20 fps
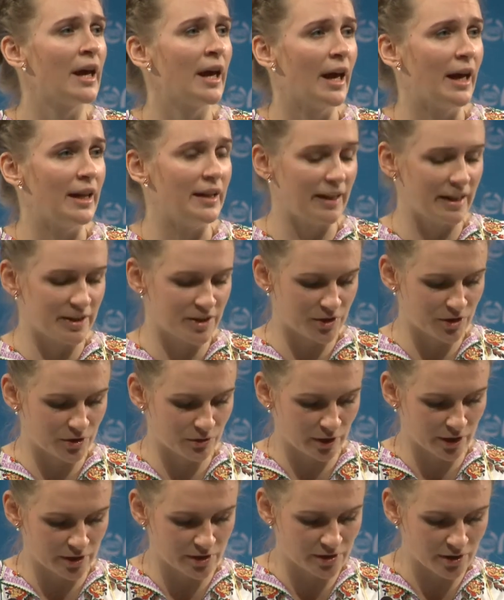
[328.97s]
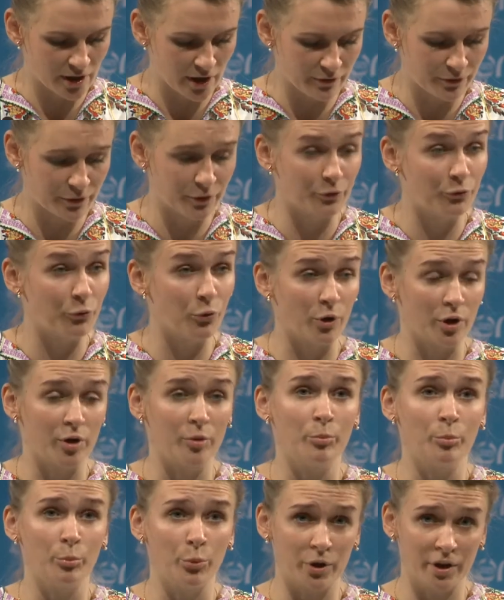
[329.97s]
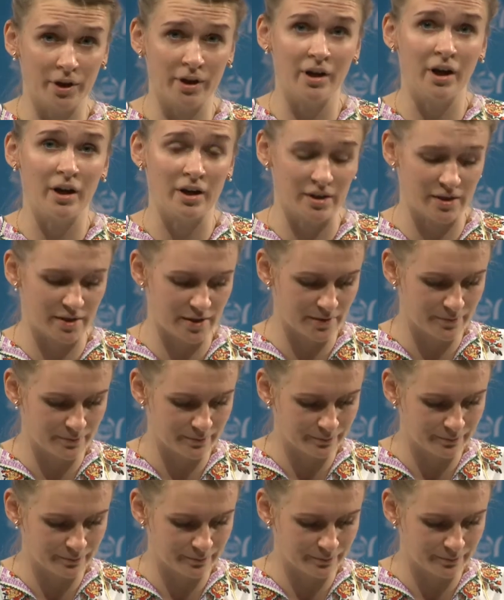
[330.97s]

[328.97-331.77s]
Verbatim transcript: and necessary stuff for bodyguards.